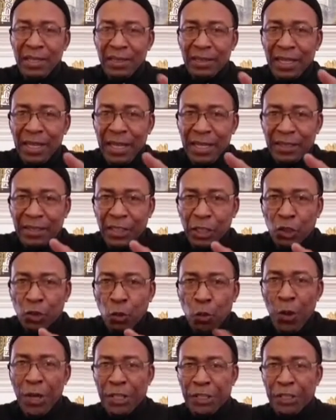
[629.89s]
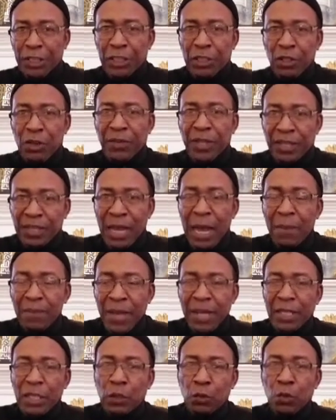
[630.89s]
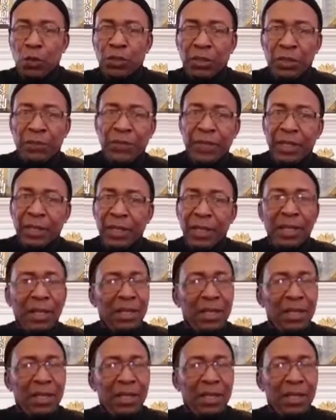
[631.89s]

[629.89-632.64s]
the situation of the time that it was revealed.